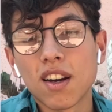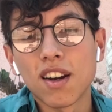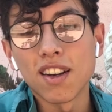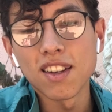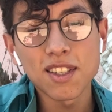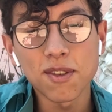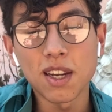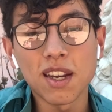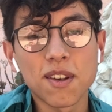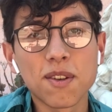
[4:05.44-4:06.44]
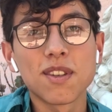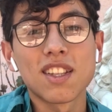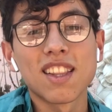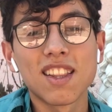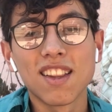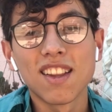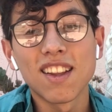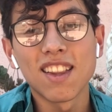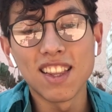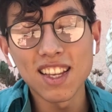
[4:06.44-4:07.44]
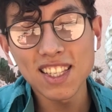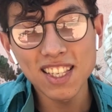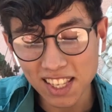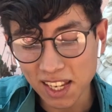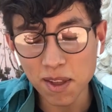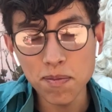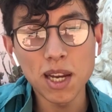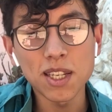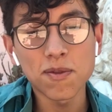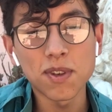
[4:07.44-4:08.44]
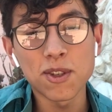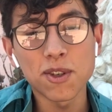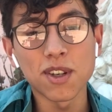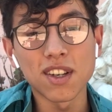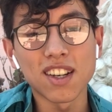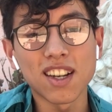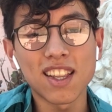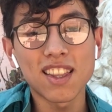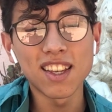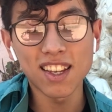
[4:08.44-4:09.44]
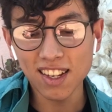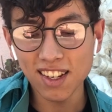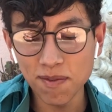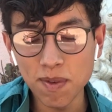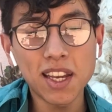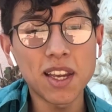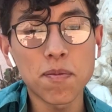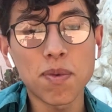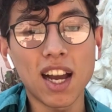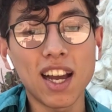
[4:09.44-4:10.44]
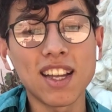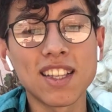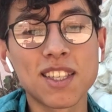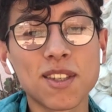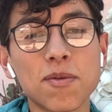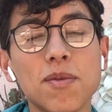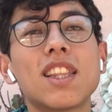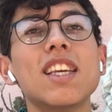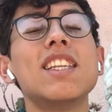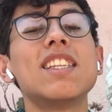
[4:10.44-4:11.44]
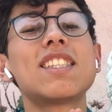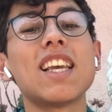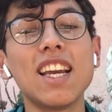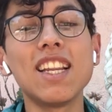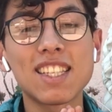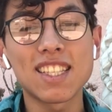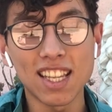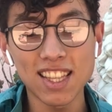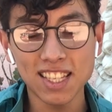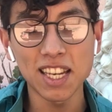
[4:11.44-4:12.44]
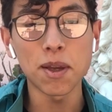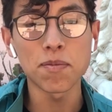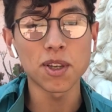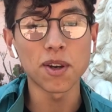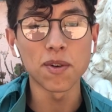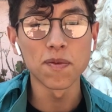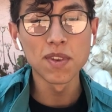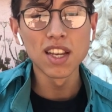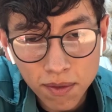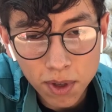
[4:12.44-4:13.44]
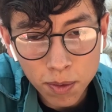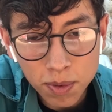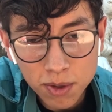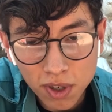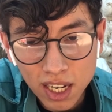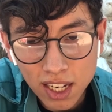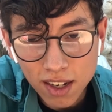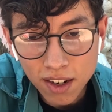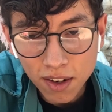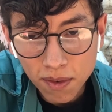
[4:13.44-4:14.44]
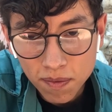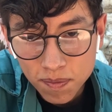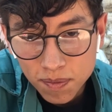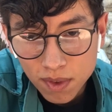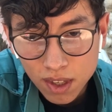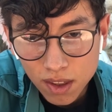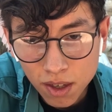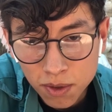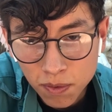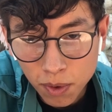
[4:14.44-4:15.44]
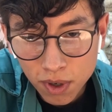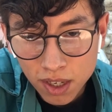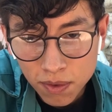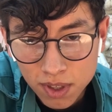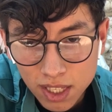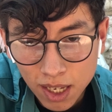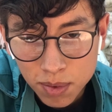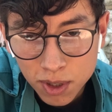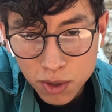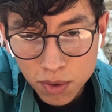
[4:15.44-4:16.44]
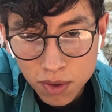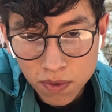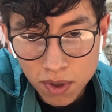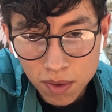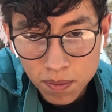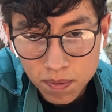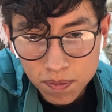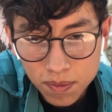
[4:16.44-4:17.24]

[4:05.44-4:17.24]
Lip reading: Alright, so now this is like the best feature, I think, making pads with insane synthscape. So envelope is right here. There's 4 different types to choose from.